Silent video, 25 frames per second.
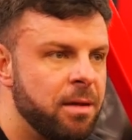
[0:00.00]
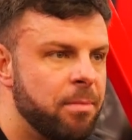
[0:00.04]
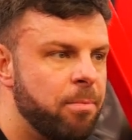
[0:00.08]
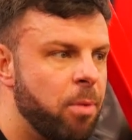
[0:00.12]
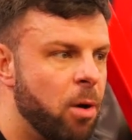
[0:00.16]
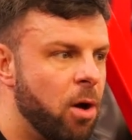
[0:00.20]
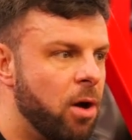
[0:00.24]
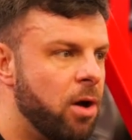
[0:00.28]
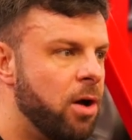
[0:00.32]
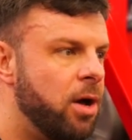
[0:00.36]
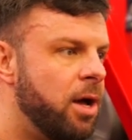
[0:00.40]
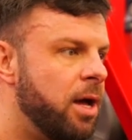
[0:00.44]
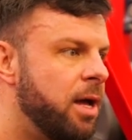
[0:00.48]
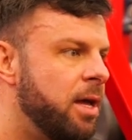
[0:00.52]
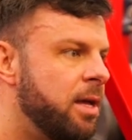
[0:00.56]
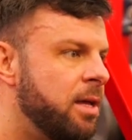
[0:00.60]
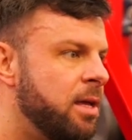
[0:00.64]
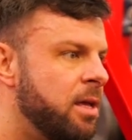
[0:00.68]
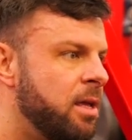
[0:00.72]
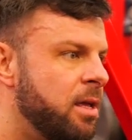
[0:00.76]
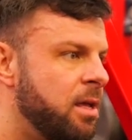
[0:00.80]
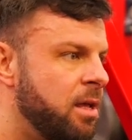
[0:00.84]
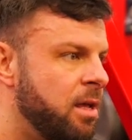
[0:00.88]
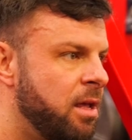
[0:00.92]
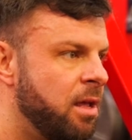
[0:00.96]
but
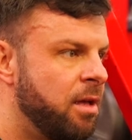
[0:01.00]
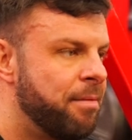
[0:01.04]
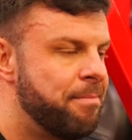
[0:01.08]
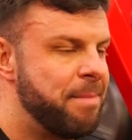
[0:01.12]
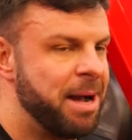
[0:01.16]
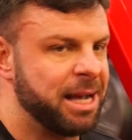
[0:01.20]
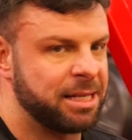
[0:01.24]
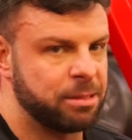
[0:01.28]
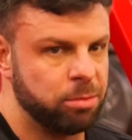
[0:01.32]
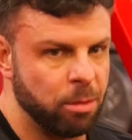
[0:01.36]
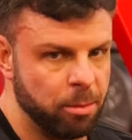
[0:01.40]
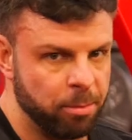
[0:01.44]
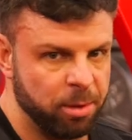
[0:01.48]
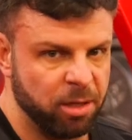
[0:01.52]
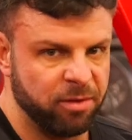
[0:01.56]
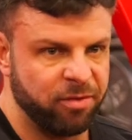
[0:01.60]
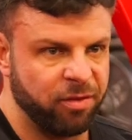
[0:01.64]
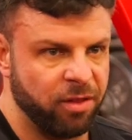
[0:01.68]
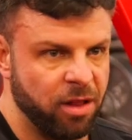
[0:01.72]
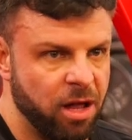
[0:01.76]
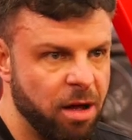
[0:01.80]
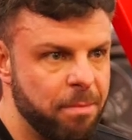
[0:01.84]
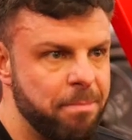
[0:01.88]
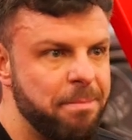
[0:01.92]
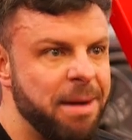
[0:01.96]
maximum blood
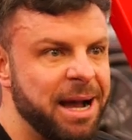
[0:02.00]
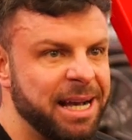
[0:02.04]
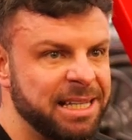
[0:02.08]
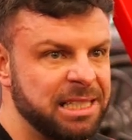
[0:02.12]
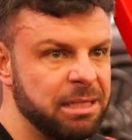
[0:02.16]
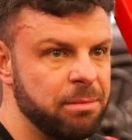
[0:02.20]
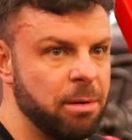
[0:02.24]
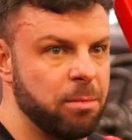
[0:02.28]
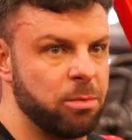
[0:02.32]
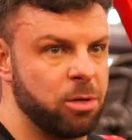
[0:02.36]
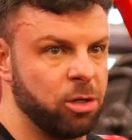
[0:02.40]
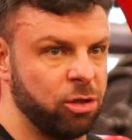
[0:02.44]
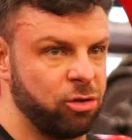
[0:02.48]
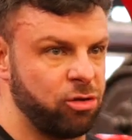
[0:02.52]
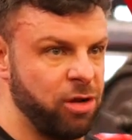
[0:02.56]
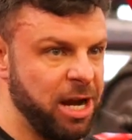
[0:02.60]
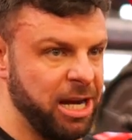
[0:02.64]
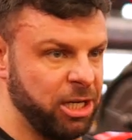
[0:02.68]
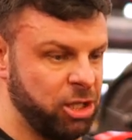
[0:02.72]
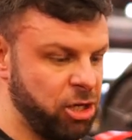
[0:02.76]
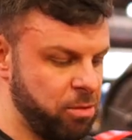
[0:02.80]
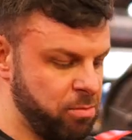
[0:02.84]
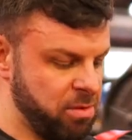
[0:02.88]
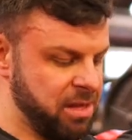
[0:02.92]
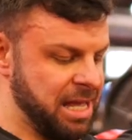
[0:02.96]
flow, maximum
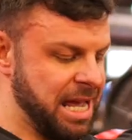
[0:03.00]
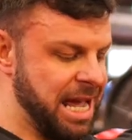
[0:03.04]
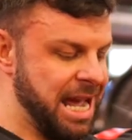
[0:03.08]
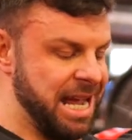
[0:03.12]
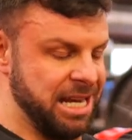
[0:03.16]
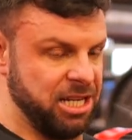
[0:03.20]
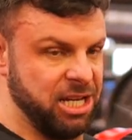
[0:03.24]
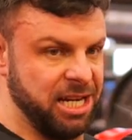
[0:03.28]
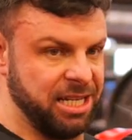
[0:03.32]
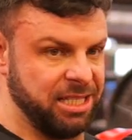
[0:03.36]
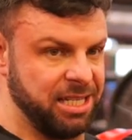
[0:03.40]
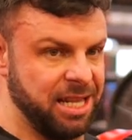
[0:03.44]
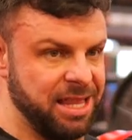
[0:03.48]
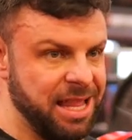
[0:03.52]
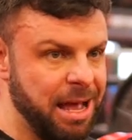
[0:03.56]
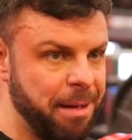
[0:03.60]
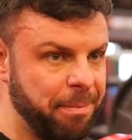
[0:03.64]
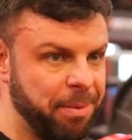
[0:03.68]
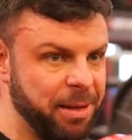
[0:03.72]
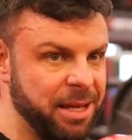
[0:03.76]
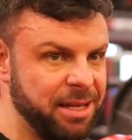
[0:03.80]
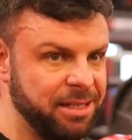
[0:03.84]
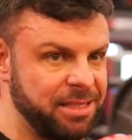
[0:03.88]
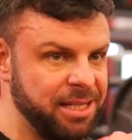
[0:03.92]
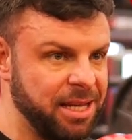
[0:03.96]
contraction with a high chest in that
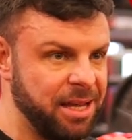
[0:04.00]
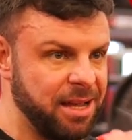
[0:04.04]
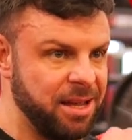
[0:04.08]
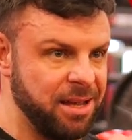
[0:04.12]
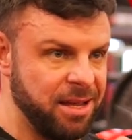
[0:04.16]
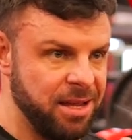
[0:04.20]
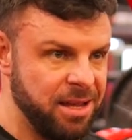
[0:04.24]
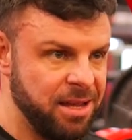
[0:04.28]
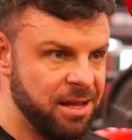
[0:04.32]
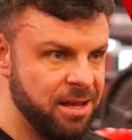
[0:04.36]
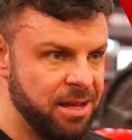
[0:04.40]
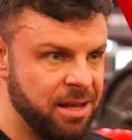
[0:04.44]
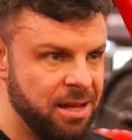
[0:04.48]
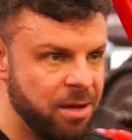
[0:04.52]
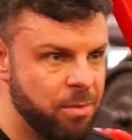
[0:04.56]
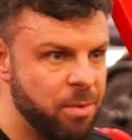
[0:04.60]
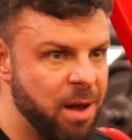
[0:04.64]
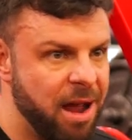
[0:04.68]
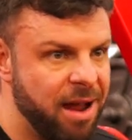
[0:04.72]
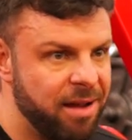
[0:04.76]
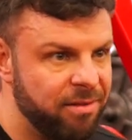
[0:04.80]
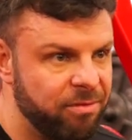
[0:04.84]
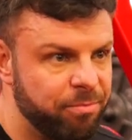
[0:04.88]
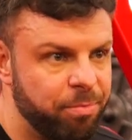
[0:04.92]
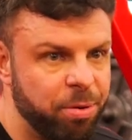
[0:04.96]
place here,
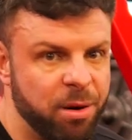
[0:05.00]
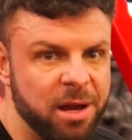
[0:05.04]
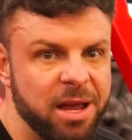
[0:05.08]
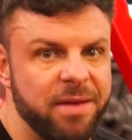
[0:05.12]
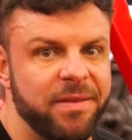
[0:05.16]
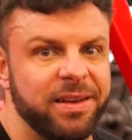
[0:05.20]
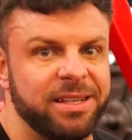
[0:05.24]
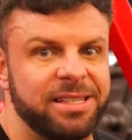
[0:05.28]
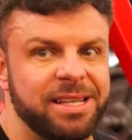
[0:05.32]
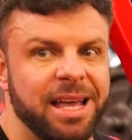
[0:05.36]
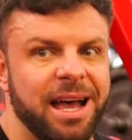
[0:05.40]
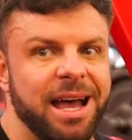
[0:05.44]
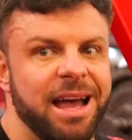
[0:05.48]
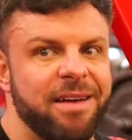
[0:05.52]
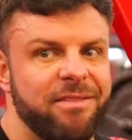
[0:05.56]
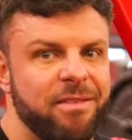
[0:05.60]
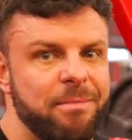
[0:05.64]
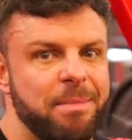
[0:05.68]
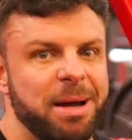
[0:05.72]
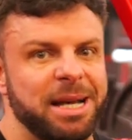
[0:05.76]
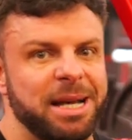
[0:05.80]
where previously I haven't